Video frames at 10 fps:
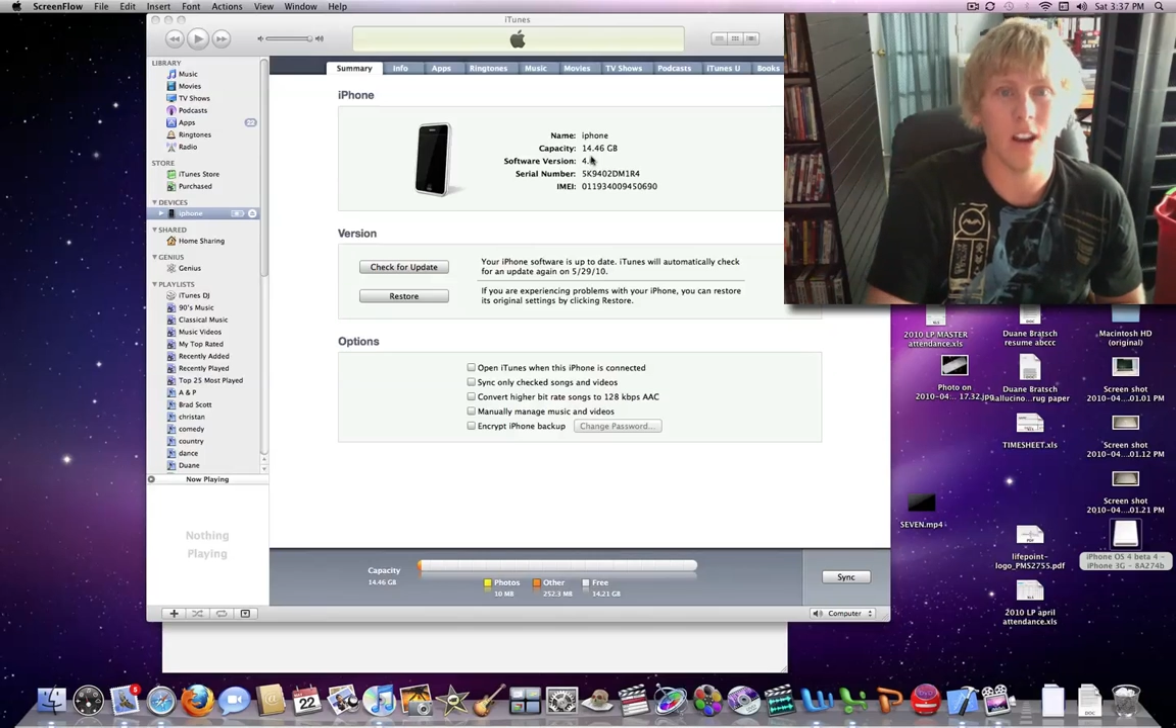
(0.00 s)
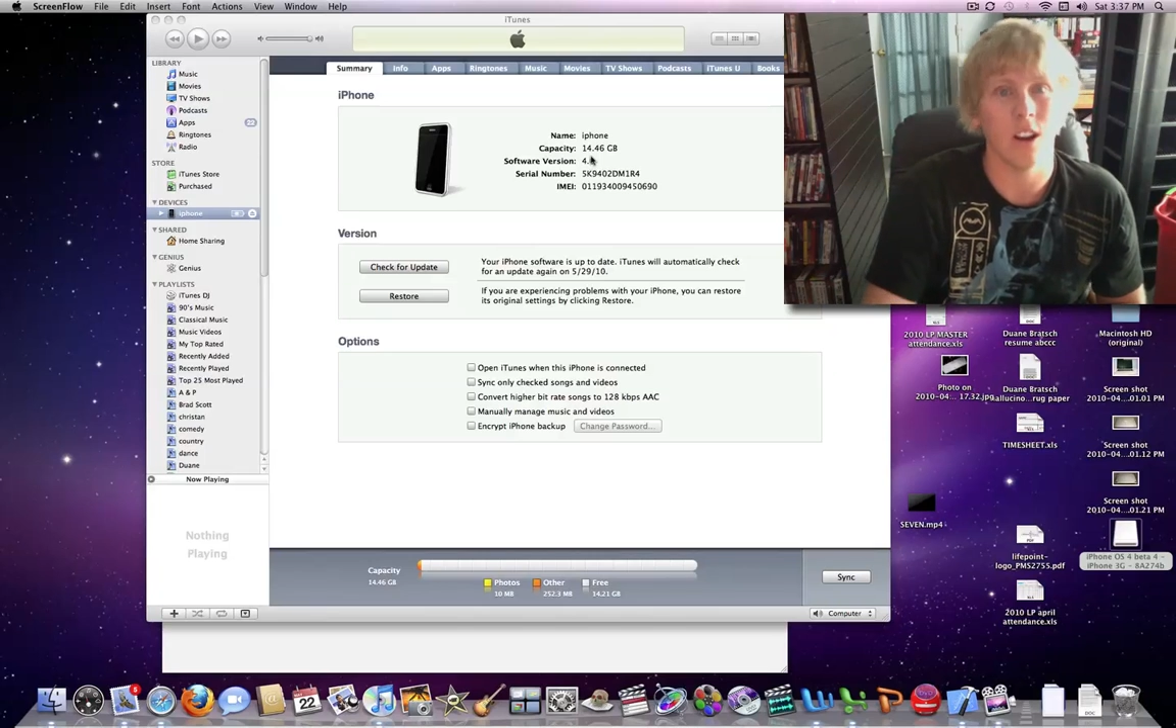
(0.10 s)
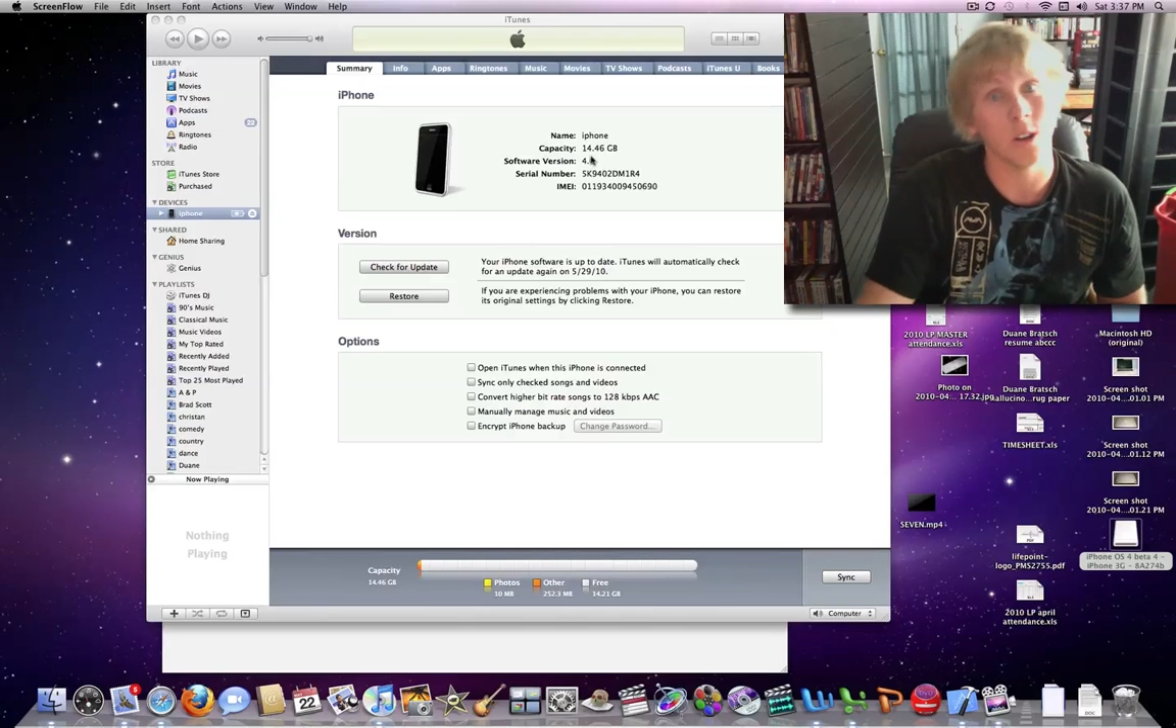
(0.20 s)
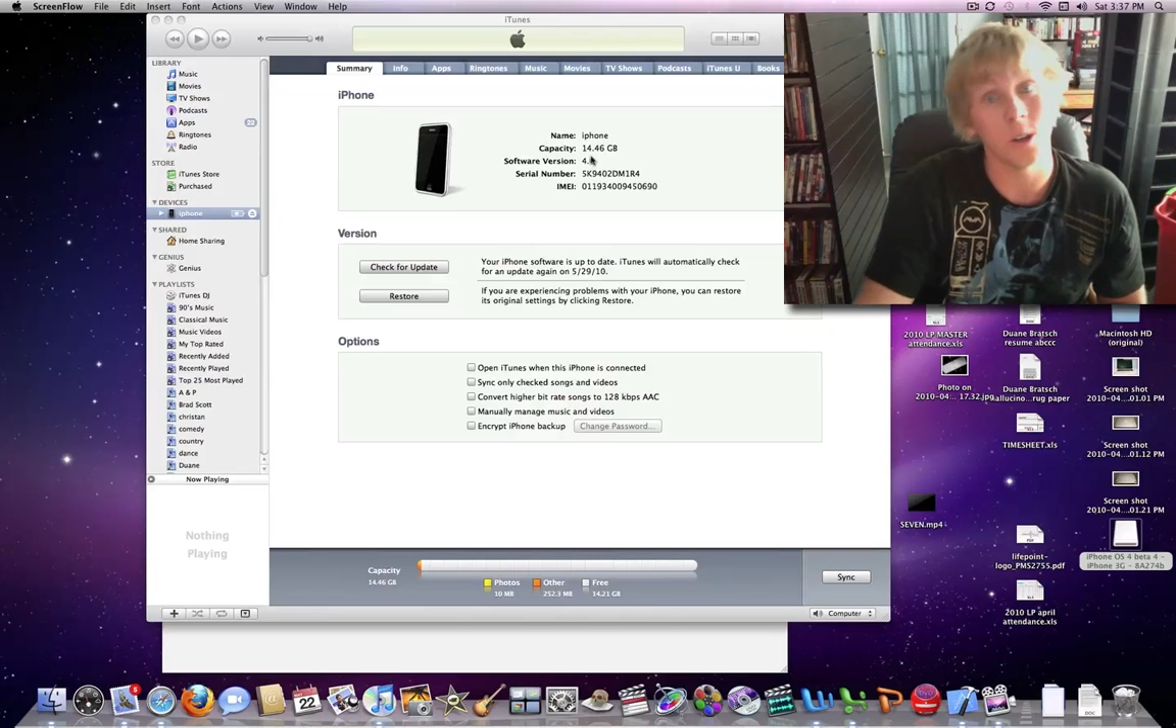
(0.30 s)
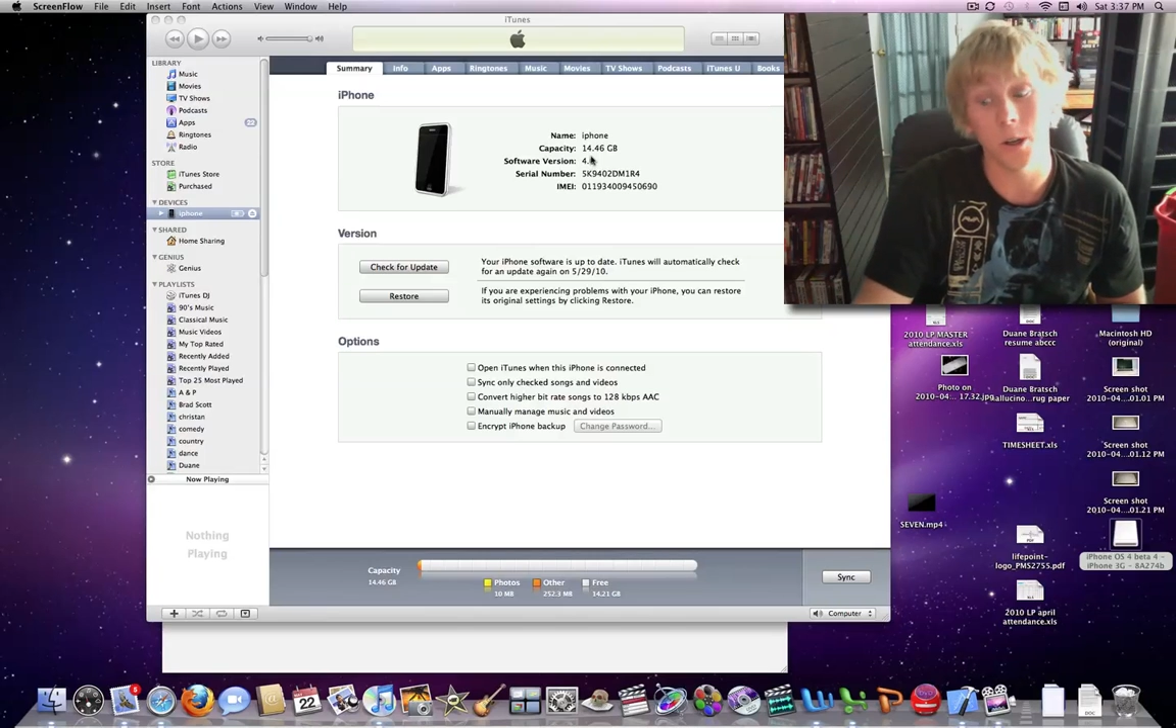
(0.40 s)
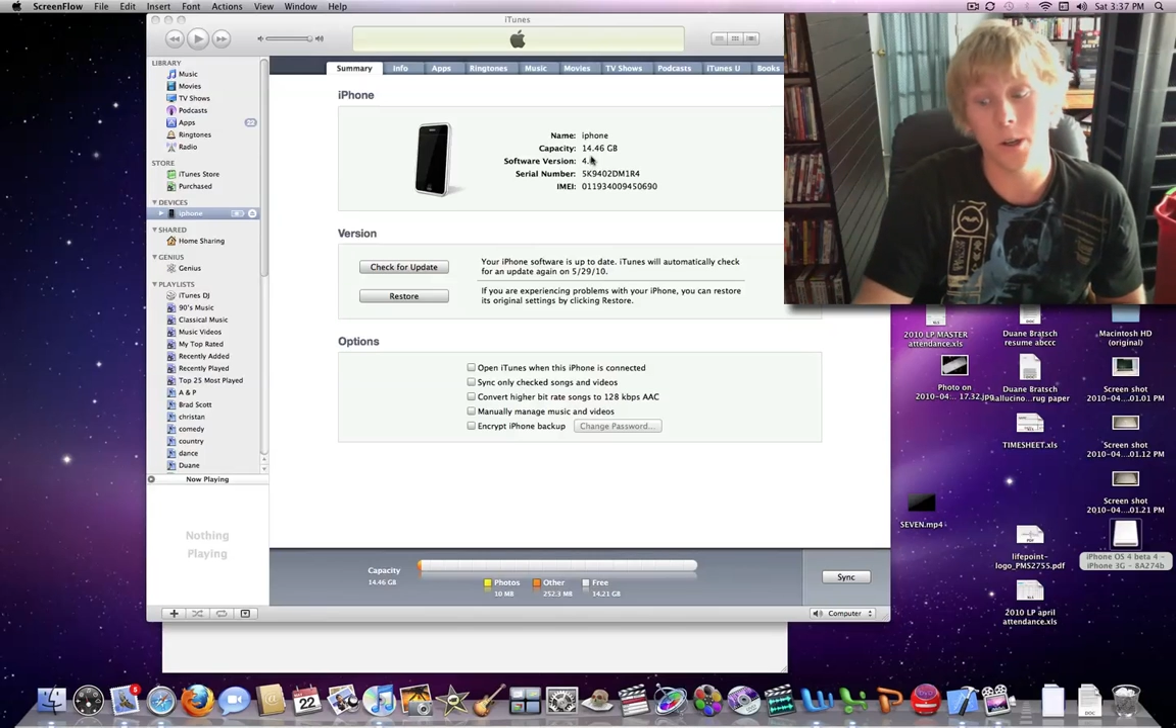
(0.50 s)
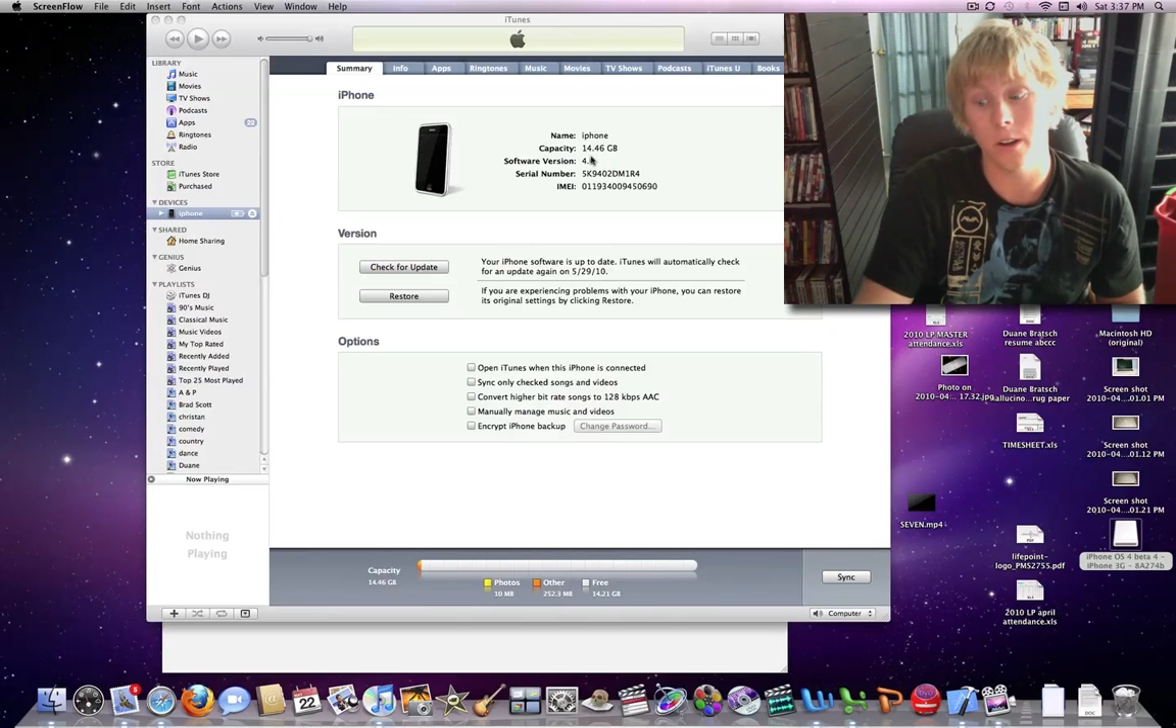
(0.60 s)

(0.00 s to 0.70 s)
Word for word: I'll also show you